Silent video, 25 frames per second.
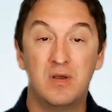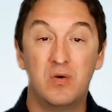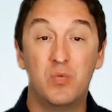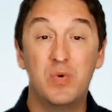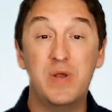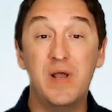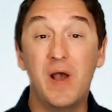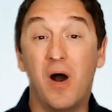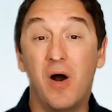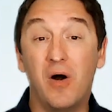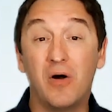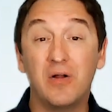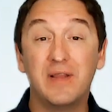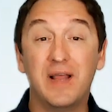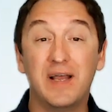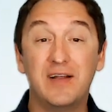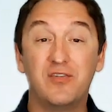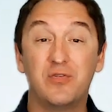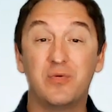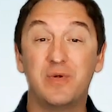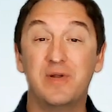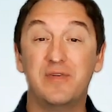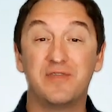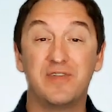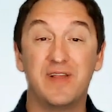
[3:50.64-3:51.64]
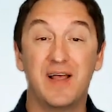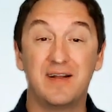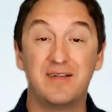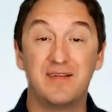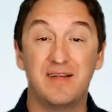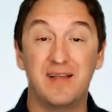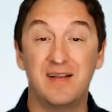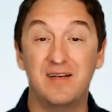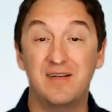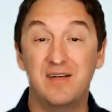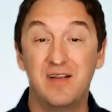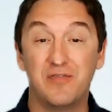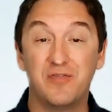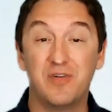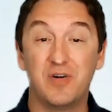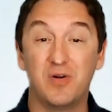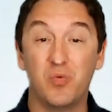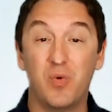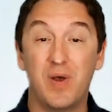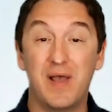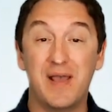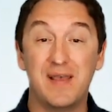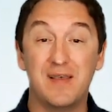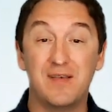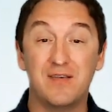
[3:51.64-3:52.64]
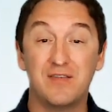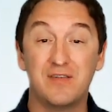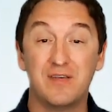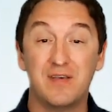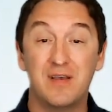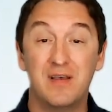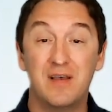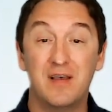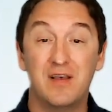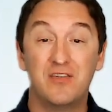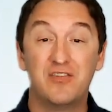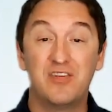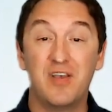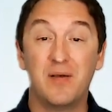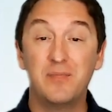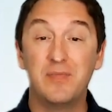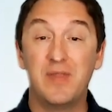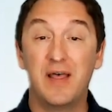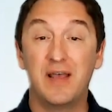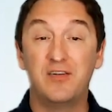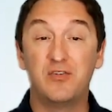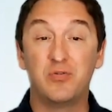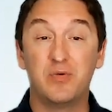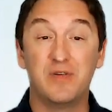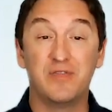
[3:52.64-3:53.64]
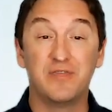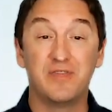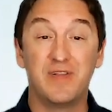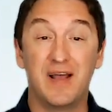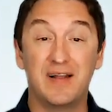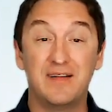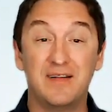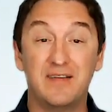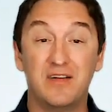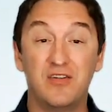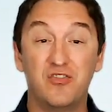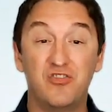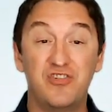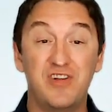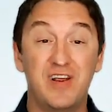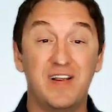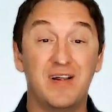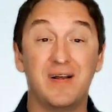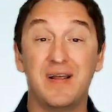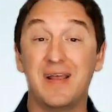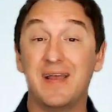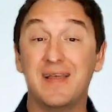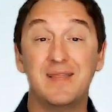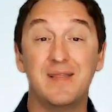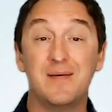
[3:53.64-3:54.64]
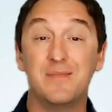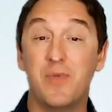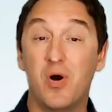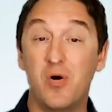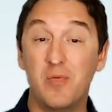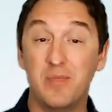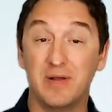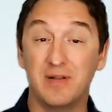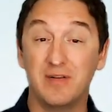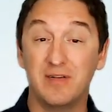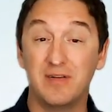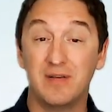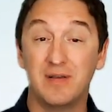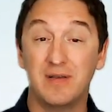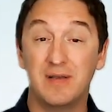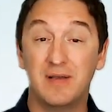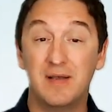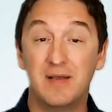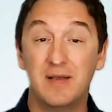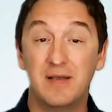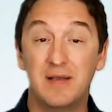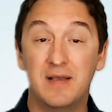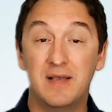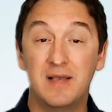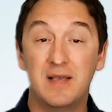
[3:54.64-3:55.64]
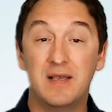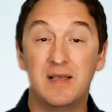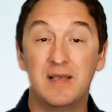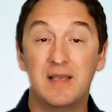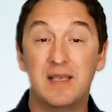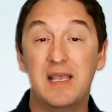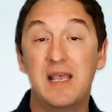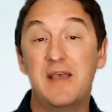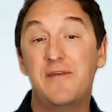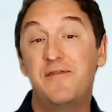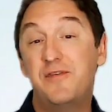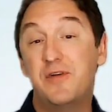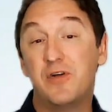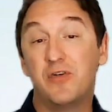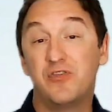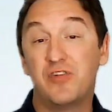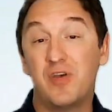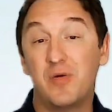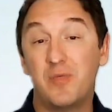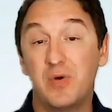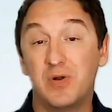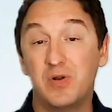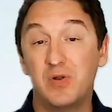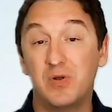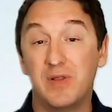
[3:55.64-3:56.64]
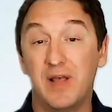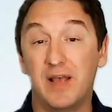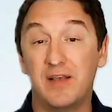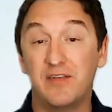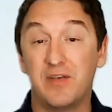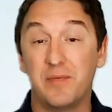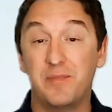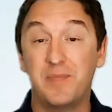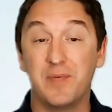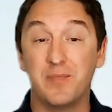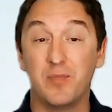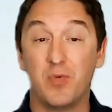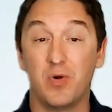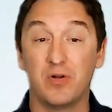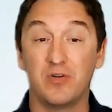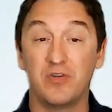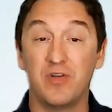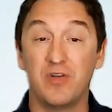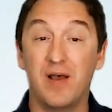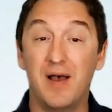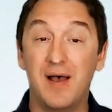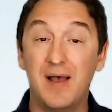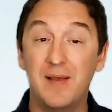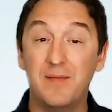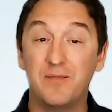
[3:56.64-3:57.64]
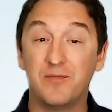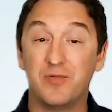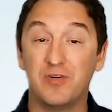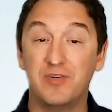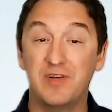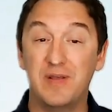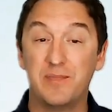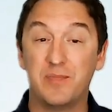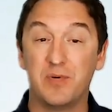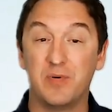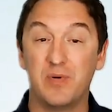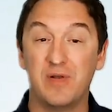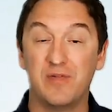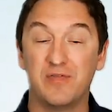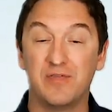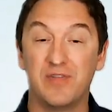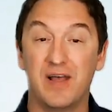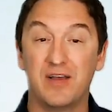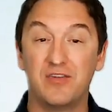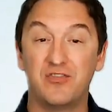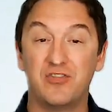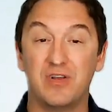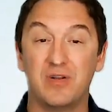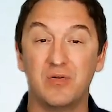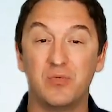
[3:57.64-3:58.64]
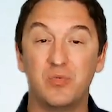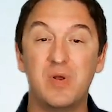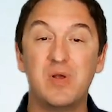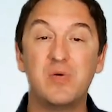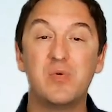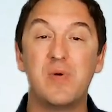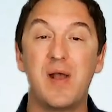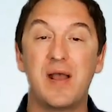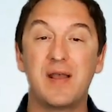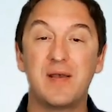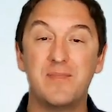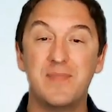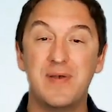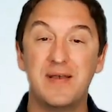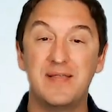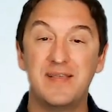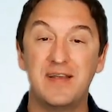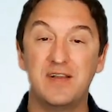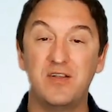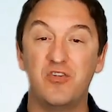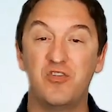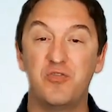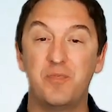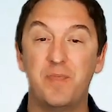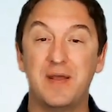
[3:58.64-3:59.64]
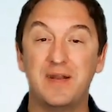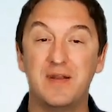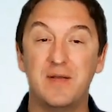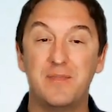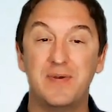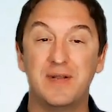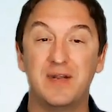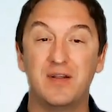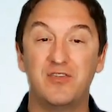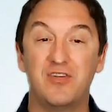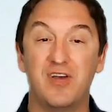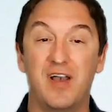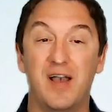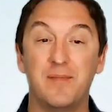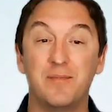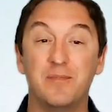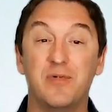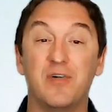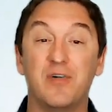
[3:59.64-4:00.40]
We all like to reflect in different ways. Some like to reflect and share in the moment. If you're someone who likes a bit more time for deeper reflection, we recommend that you spend a bit of time